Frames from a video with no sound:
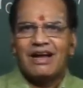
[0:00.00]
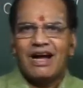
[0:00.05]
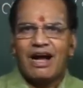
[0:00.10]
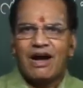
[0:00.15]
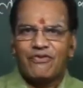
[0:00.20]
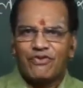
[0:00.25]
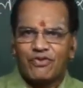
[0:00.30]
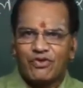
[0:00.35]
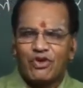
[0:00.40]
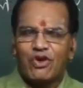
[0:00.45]

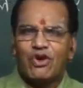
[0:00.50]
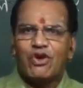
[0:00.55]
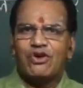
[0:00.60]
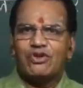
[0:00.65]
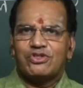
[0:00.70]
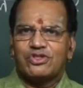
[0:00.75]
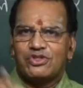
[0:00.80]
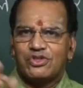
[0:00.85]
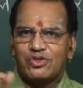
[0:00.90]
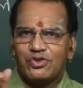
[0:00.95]
Of
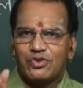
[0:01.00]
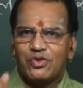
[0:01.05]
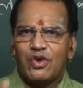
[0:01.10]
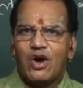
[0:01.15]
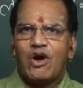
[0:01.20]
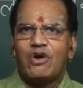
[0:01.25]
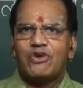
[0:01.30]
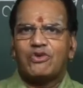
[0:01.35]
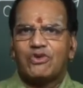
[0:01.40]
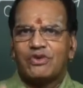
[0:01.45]
course you
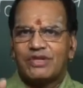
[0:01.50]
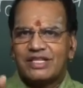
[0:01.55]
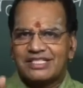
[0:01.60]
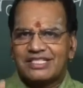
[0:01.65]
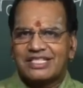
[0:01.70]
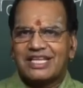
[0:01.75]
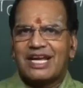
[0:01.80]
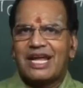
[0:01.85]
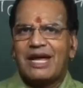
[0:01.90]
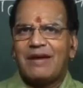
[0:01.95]
want to
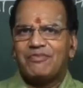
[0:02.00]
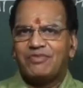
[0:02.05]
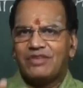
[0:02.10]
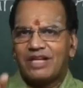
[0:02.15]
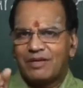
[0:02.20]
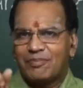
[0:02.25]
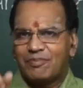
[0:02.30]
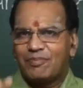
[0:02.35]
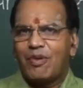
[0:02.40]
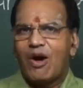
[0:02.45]
describe
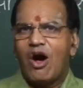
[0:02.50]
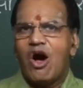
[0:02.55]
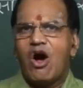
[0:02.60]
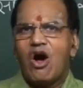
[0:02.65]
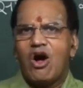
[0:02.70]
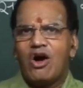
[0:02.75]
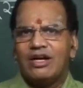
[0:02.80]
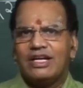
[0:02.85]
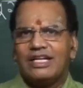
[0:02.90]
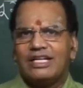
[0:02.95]
that
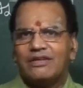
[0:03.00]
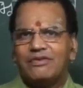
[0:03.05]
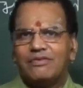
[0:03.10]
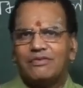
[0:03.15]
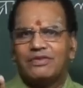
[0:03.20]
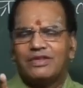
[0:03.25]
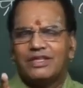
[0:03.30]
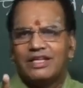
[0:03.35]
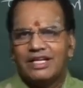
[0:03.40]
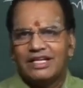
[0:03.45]
pond
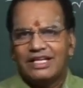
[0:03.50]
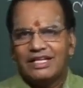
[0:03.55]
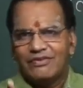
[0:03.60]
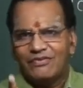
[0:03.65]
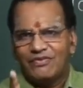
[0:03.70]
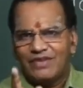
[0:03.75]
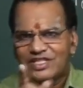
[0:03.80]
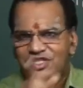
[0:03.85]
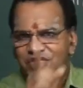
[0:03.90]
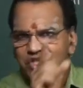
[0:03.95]

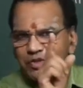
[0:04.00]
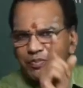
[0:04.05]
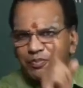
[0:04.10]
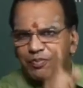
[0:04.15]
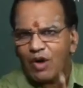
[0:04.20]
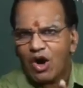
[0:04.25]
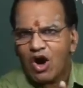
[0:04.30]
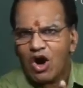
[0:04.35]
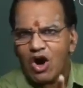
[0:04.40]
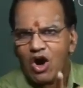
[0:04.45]
in which
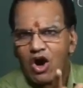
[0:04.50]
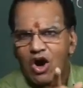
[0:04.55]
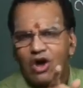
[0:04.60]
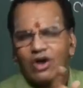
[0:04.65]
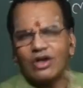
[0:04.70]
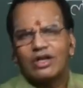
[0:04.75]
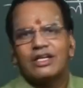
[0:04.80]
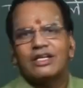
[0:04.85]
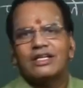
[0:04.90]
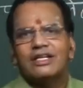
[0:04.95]

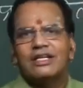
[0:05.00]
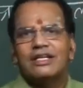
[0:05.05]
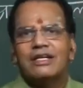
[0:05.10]
pond